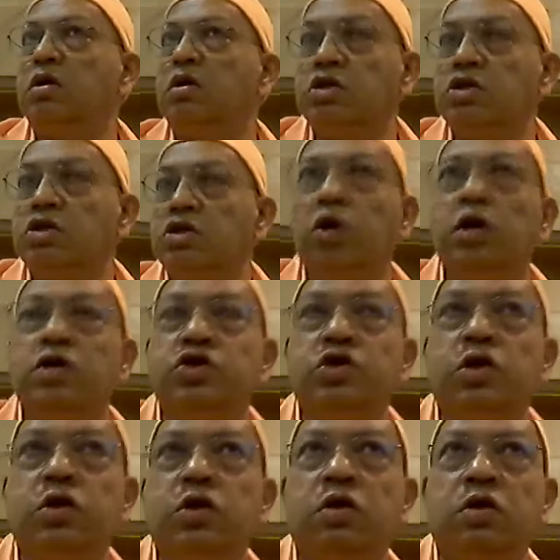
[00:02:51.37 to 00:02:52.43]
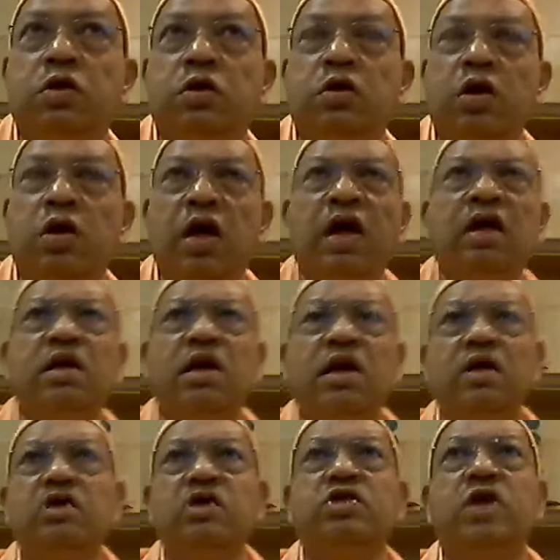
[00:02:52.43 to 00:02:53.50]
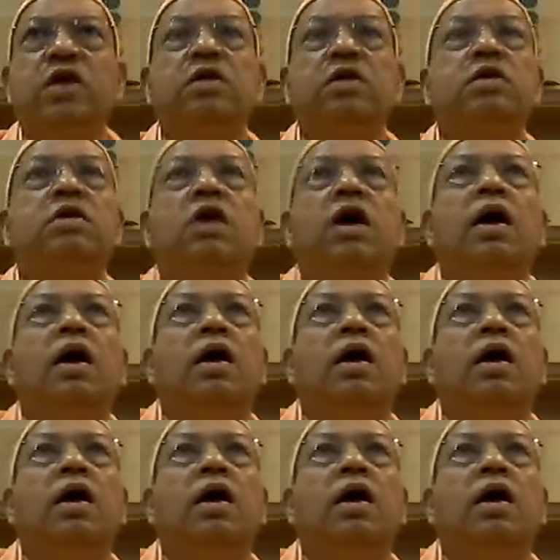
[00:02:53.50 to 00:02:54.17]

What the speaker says: this knowledge and understand it?